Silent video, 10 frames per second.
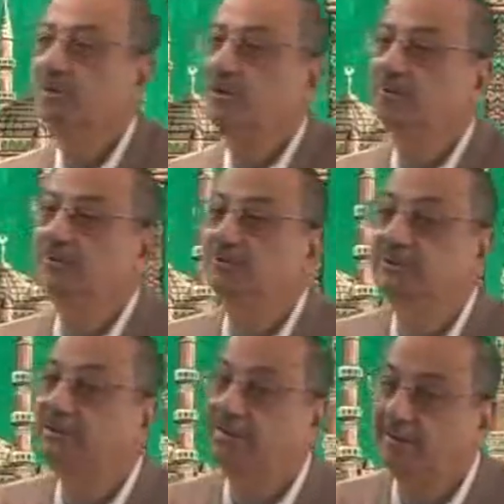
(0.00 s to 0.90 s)
are now
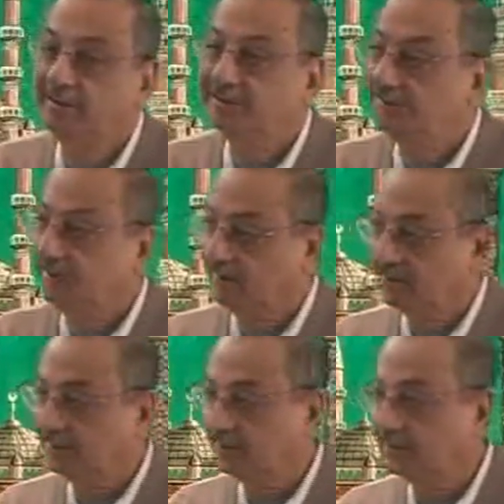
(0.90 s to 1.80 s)
using a conditional.
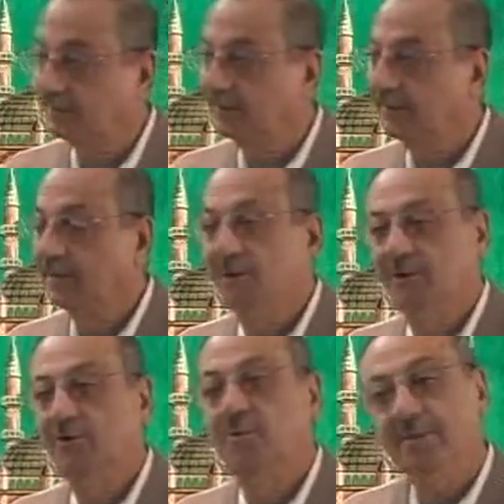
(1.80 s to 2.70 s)

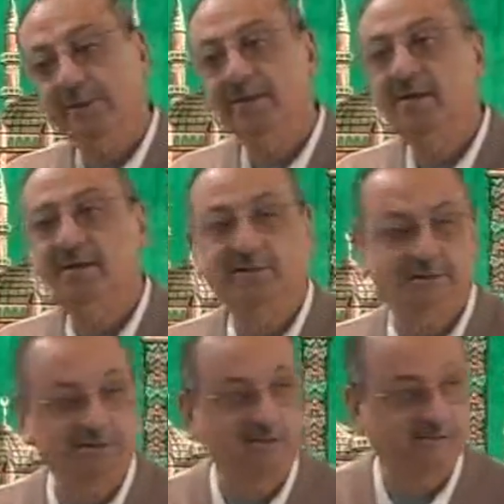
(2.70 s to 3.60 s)
You are making a
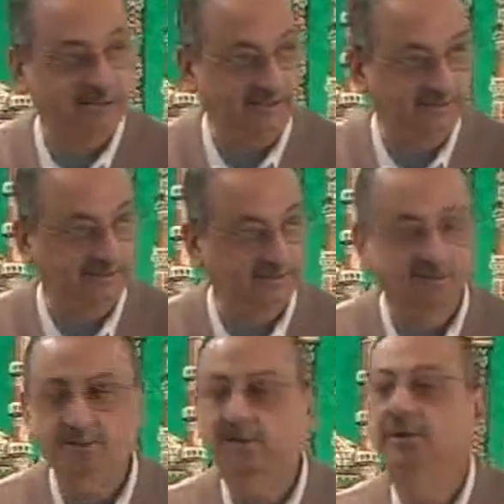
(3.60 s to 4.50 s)
conditional sentence.
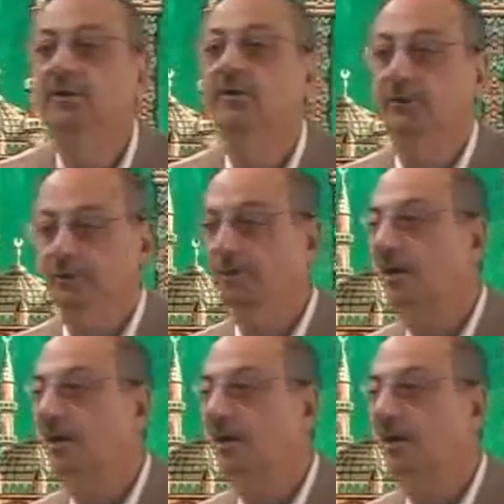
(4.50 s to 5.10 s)
You